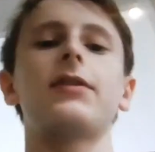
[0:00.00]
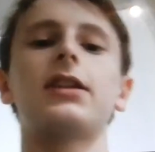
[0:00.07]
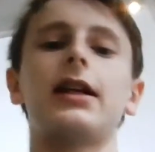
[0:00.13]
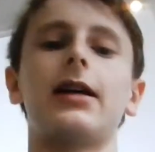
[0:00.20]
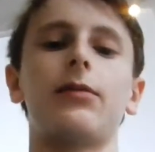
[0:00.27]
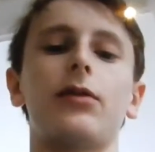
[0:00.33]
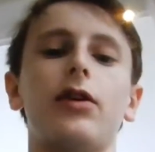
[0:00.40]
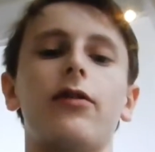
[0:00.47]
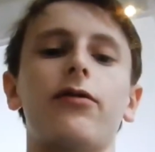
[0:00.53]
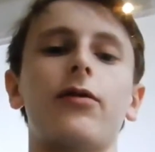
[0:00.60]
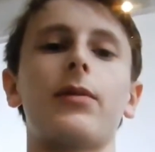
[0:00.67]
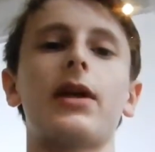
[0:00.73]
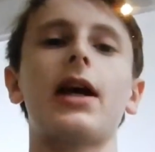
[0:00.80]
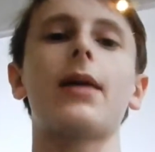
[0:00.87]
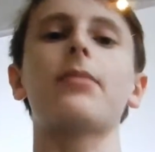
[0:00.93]
to download it from
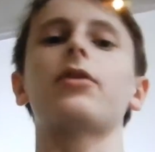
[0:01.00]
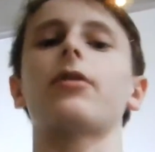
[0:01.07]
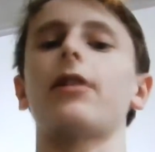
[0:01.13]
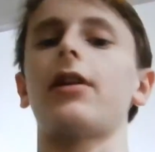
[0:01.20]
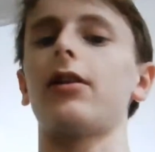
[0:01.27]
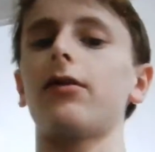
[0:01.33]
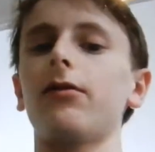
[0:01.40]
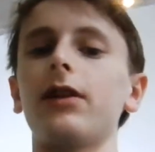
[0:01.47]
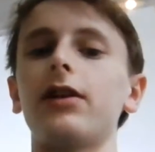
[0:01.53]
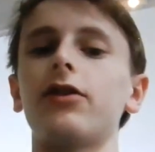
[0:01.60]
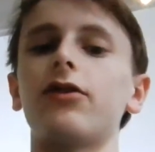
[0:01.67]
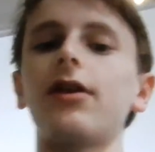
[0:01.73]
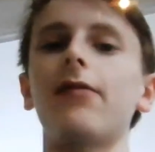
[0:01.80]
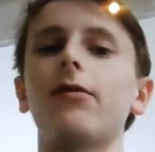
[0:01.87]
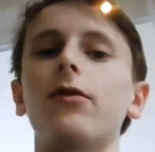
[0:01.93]
the App Store, and it's really
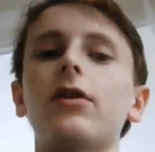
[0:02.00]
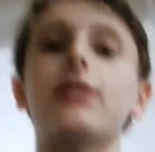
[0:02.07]
straightforward.